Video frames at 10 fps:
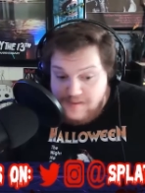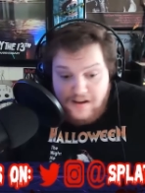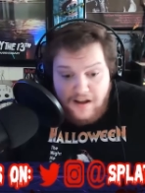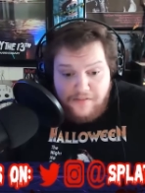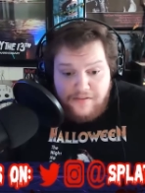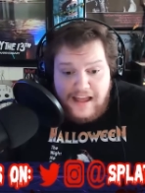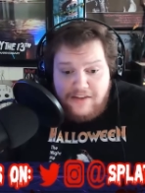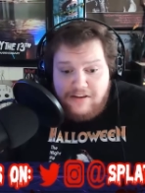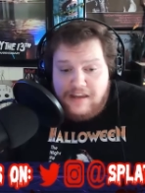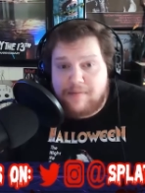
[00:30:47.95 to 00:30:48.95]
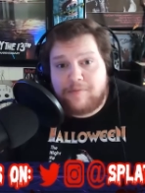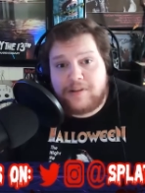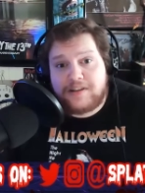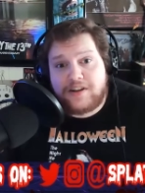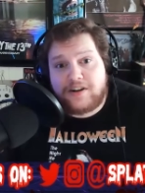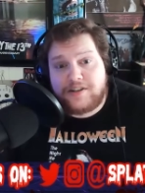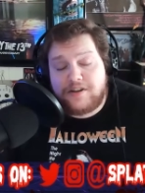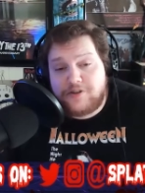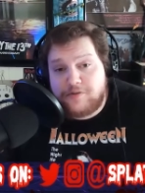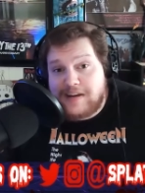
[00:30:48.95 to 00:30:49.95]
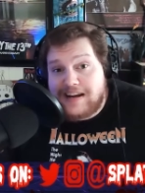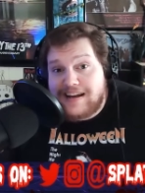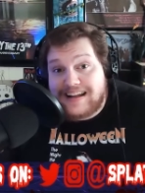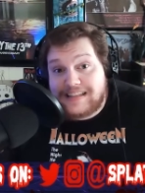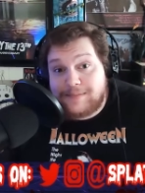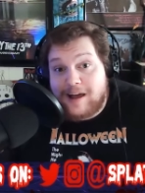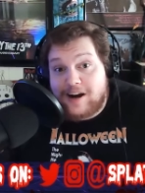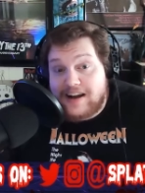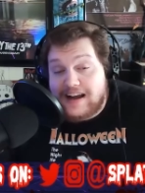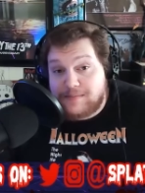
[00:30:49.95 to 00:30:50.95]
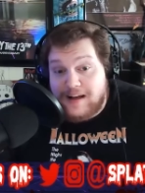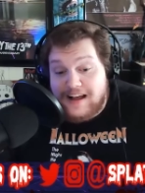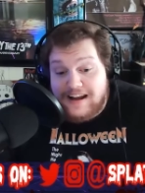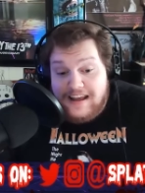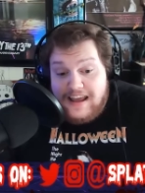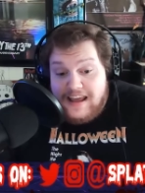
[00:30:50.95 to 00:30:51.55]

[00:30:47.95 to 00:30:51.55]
Other than that, you can keep up with us on our social media at Splattercast Pod.